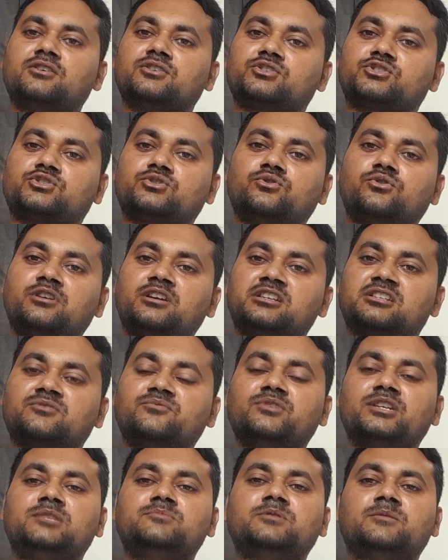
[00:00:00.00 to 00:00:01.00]
So it
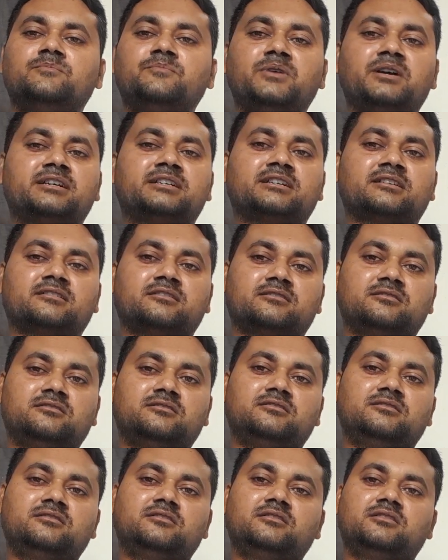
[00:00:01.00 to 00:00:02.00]
will be better
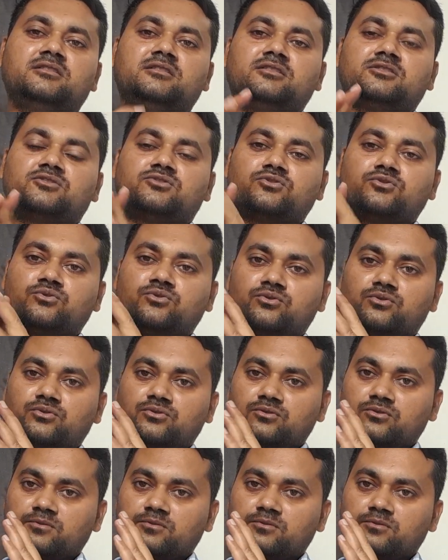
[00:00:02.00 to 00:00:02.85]
to